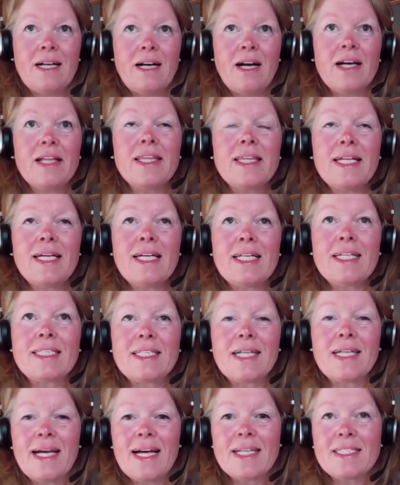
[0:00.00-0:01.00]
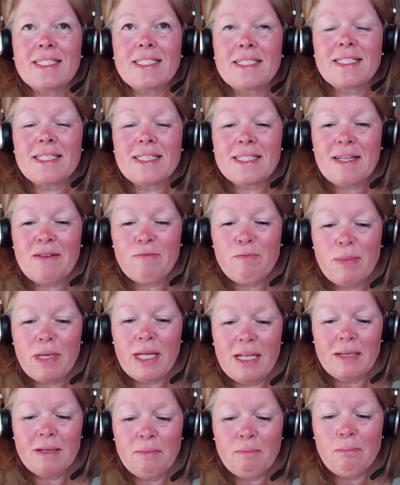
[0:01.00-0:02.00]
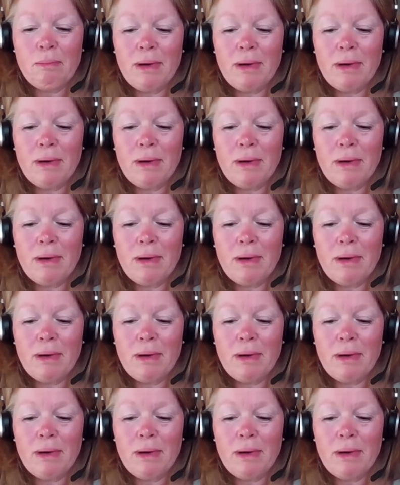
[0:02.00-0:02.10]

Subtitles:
I think diastasis have been